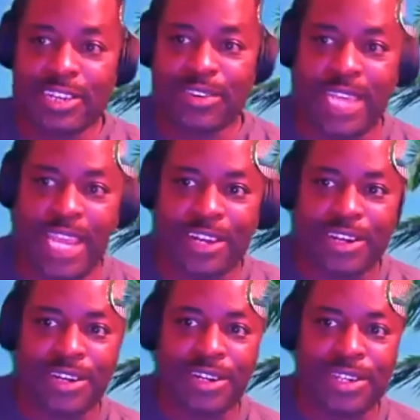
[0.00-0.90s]
a
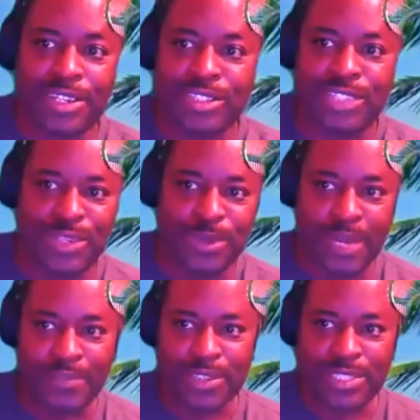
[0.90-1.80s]
creator, do you
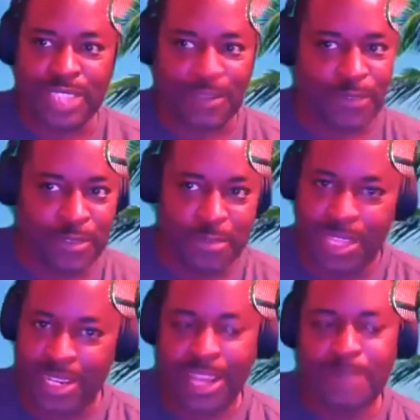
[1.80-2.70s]
ever suffer from
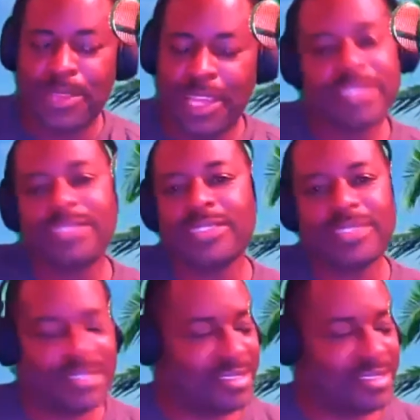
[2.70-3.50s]
that complex?